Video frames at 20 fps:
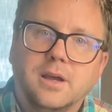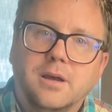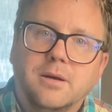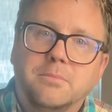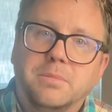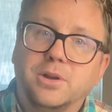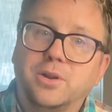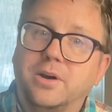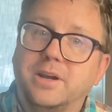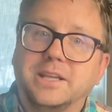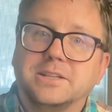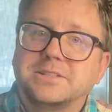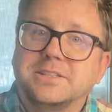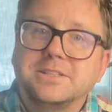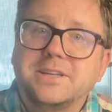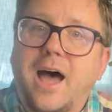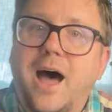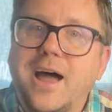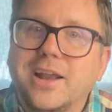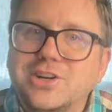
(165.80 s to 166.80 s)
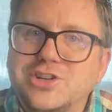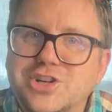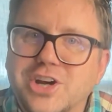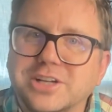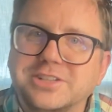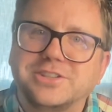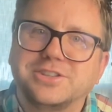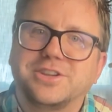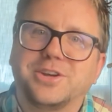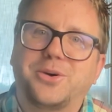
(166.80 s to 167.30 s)
But look, it's not
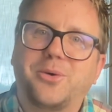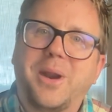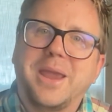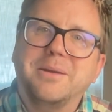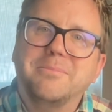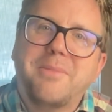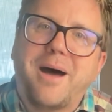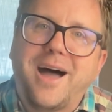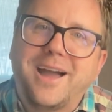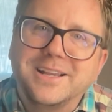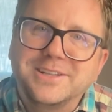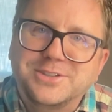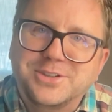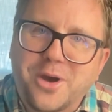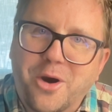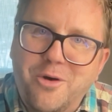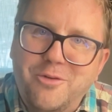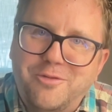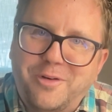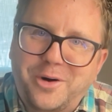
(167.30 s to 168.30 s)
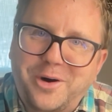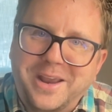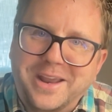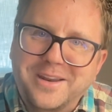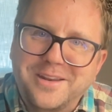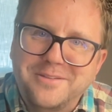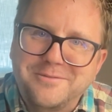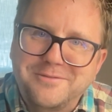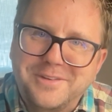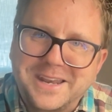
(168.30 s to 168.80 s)
just the great minds over at
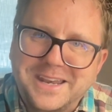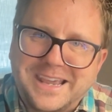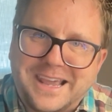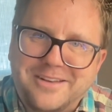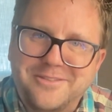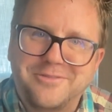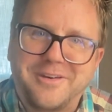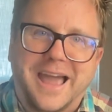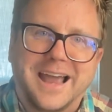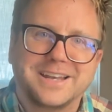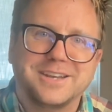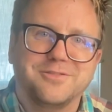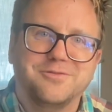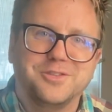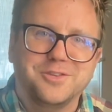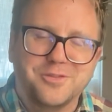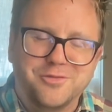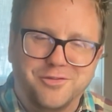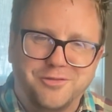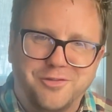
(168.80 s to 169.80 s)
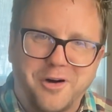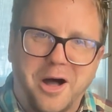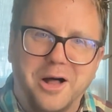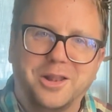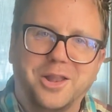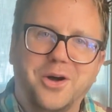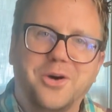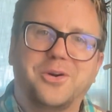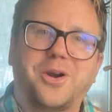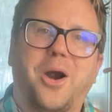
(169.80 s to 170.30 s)
NVIDIA. In fact, if you
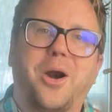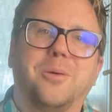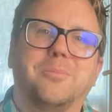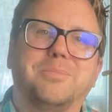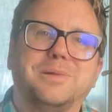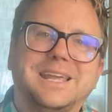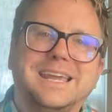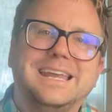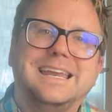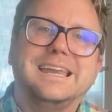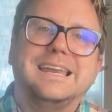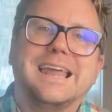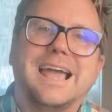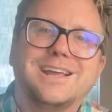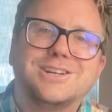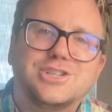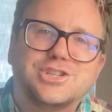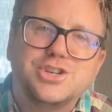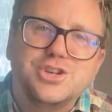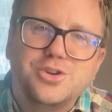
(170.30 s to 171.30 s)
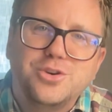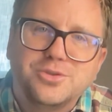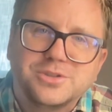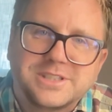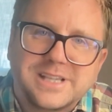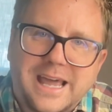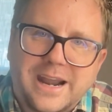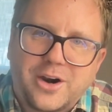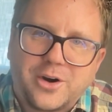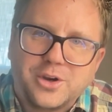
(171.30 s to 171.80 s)
followed our Bleeding Edge
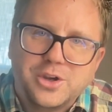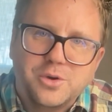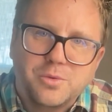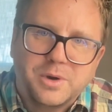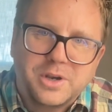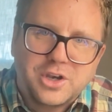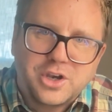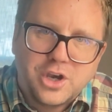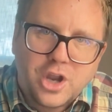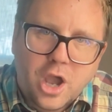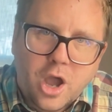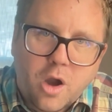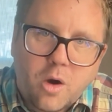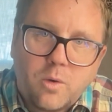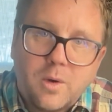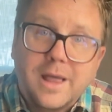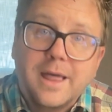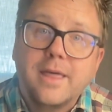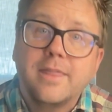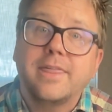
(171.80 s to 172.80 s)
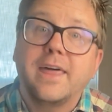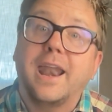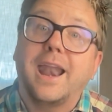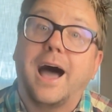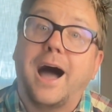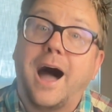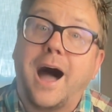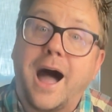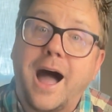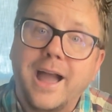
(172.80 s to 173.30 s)
newsletter, you would know that
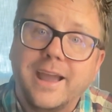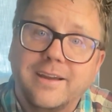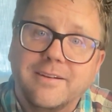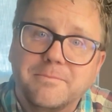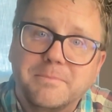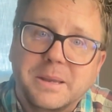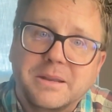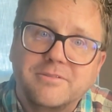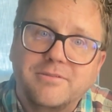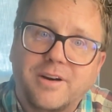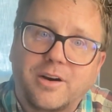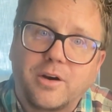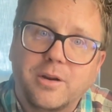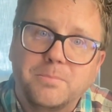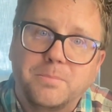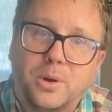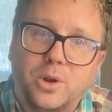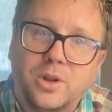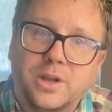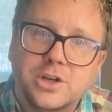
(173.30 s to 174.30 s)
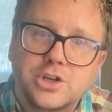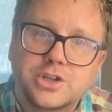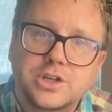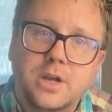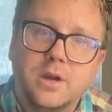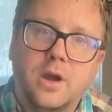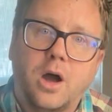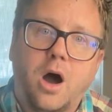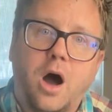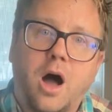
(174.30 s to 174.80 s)
I have been very bullish
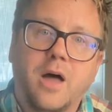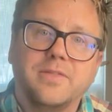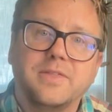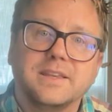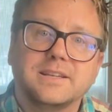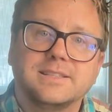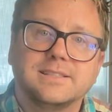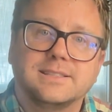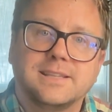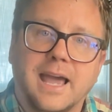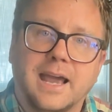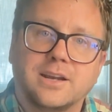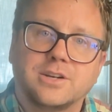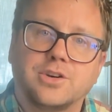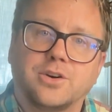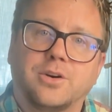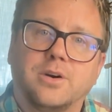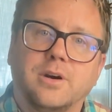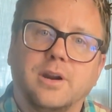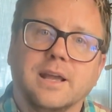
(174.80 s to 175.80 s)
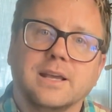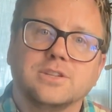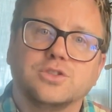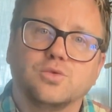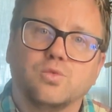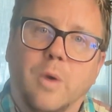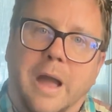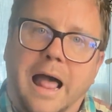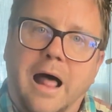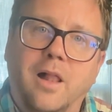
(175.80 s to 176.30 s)
on this sector as
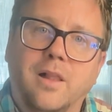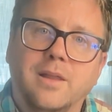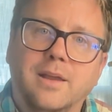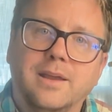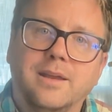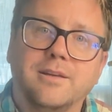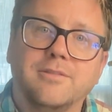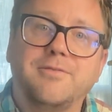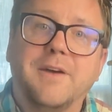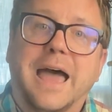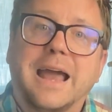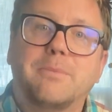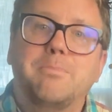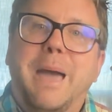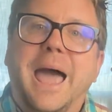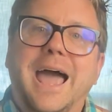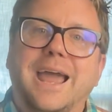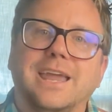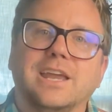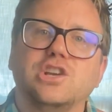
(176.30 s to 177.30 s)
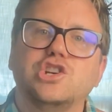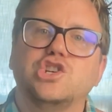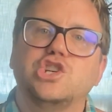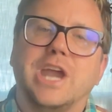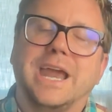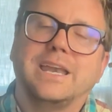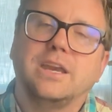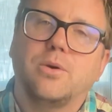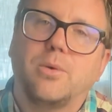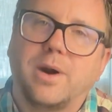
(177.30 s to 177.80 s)
well. In fact, back in
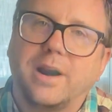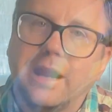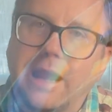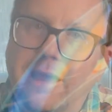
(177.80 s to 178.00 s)
January